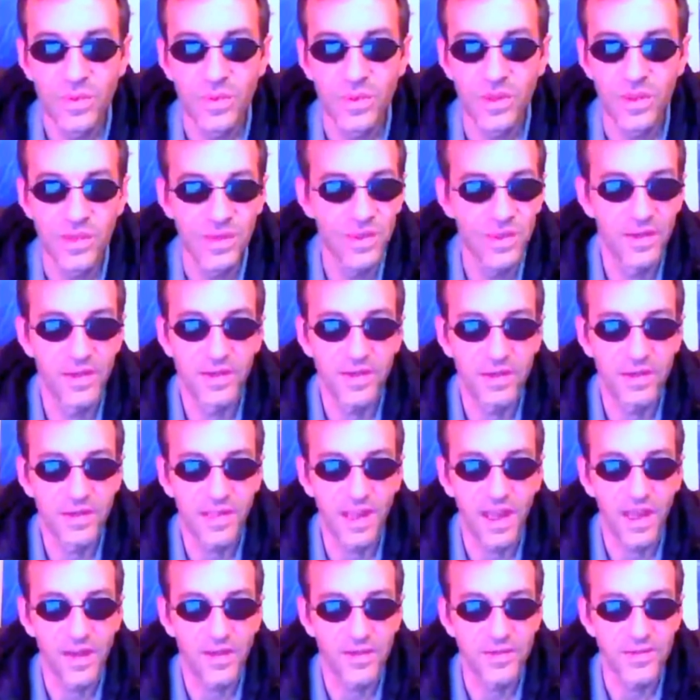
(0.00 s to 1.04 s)
uh,
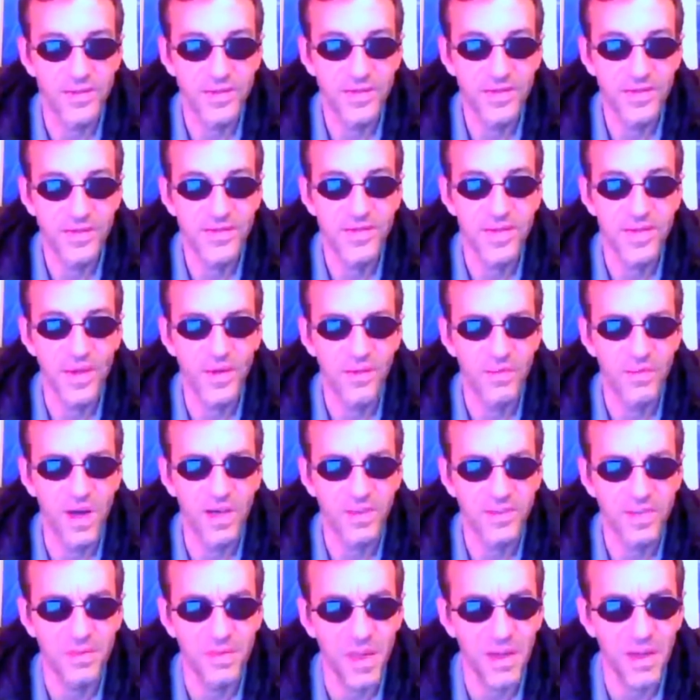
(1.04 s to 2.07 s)
cares so
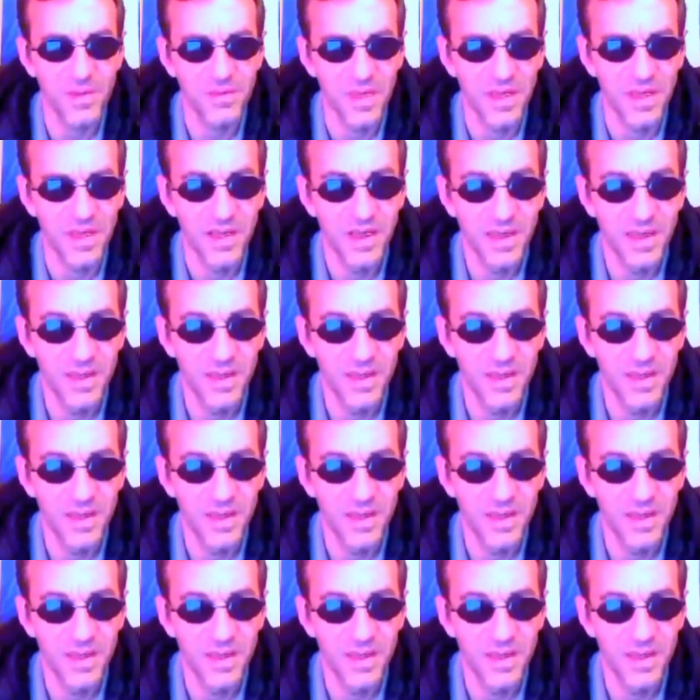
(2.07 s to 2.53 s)
much about me.